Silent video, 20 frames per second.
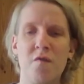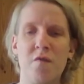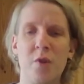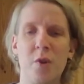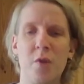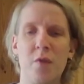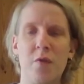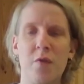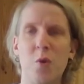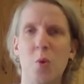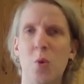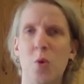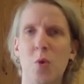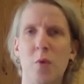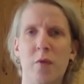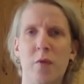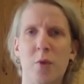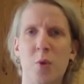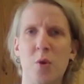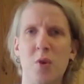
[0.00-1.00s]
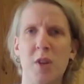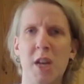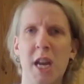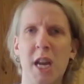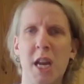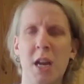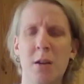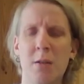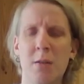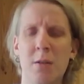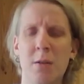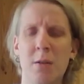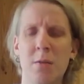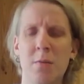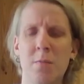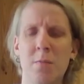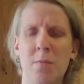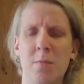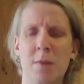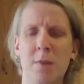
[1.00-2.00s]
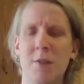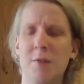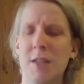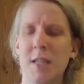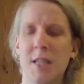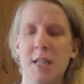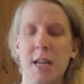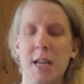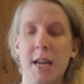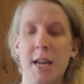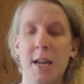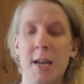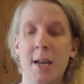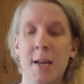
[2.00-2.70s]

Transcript: 40 recently.